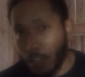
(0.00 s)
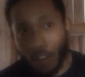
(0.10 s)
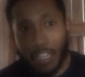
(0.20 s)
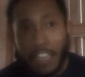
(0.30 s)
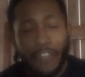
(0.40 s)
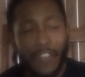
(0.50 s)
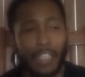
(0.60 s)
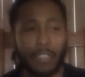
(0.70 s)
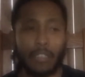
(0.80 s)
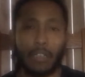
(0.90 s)
on
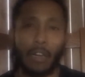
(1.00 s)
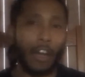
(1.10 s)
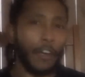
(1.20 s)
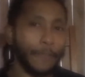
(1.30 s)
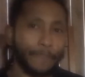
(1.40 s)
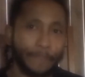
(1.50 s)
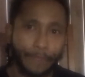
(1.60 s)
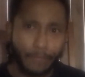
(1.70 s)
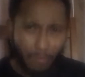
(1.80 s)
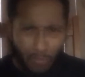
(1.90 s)
defense.
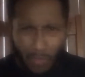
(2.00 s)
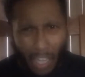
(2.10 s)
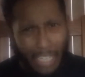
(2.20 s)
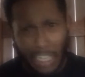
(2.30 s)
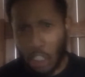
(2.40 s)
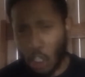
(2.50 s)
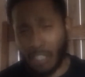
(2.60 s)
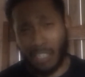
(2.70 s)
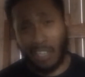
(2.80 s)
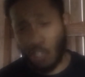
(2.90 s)
They just
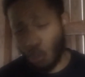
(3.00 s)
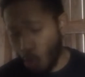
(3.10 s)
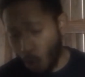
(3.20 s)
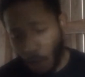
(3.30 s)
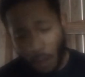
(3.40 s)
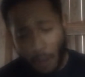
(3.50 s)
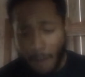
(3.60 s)
lost another corner.